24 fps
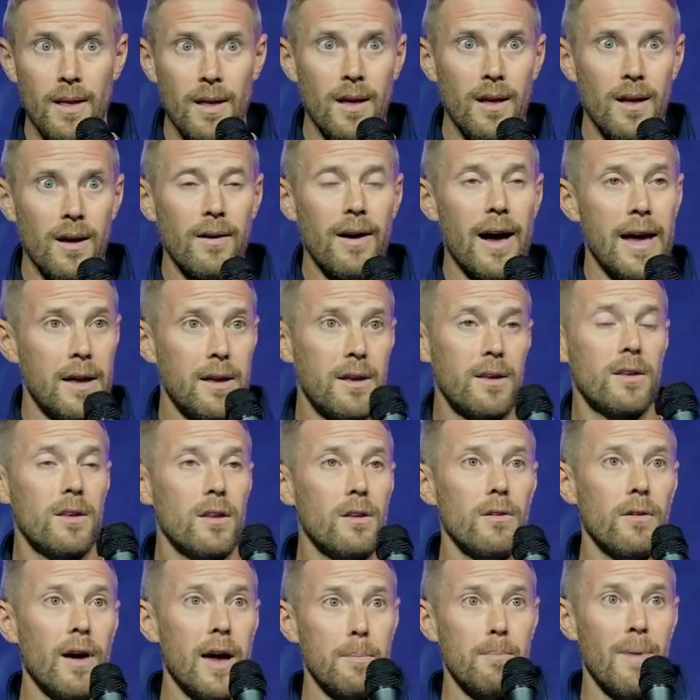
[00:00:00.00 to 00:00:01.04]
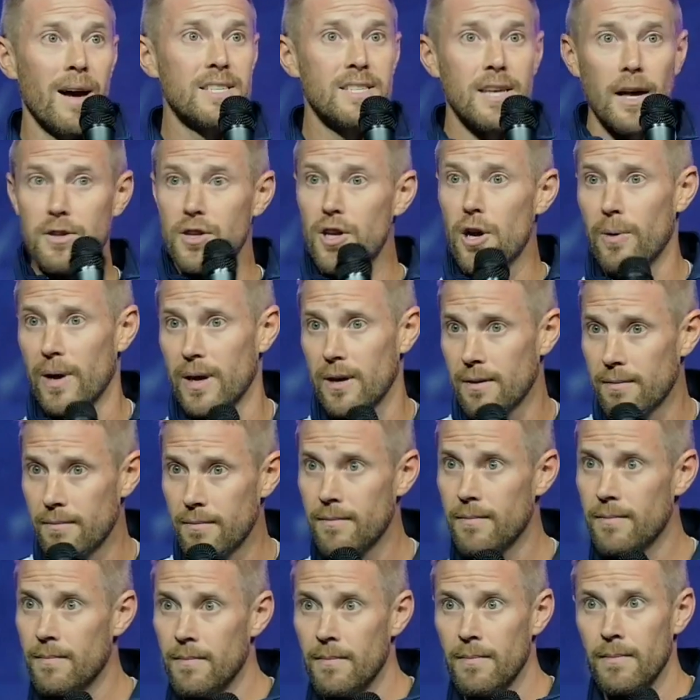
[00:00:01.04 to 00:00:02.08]
Like my son Dewey.
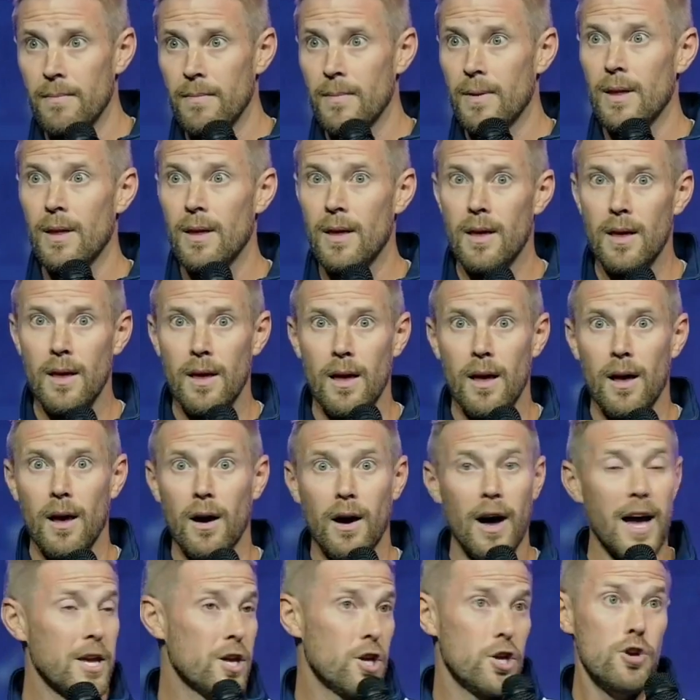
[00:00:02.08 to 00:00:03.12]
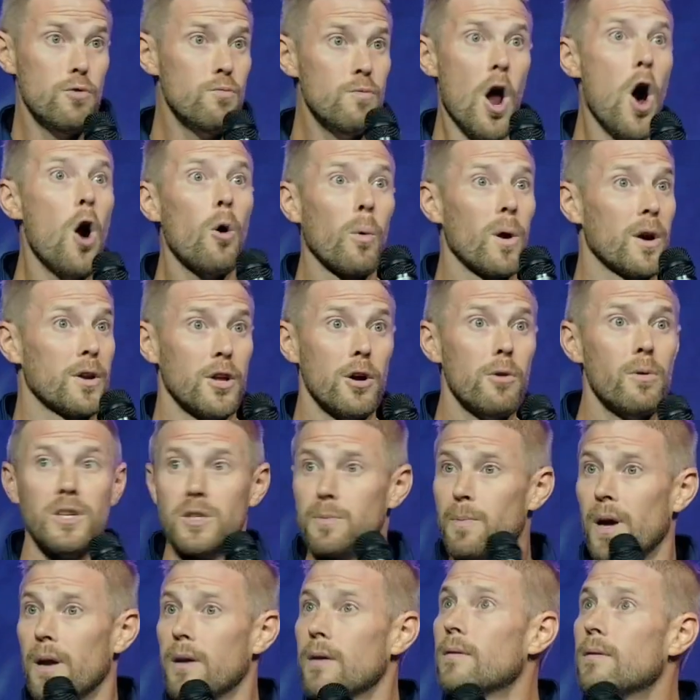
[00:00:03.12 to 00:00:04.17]
Like, you know where Dewey's
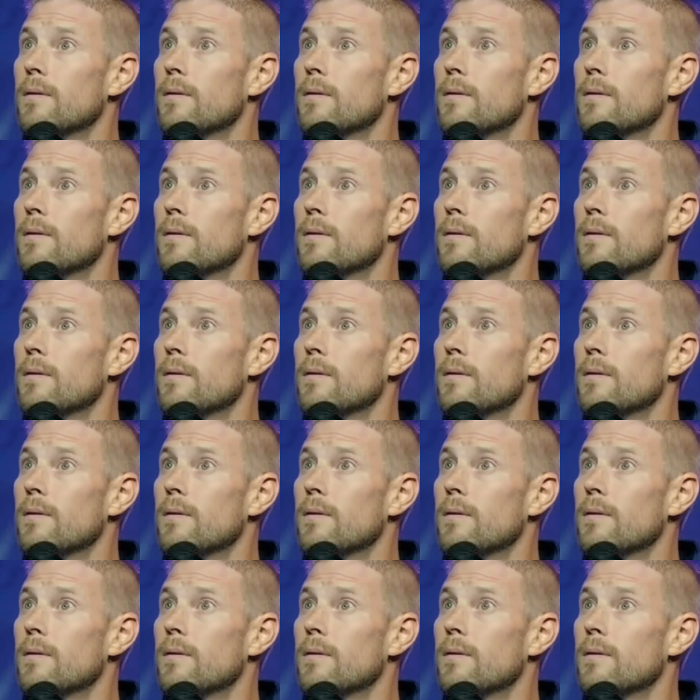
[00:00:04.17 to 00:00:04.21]
been.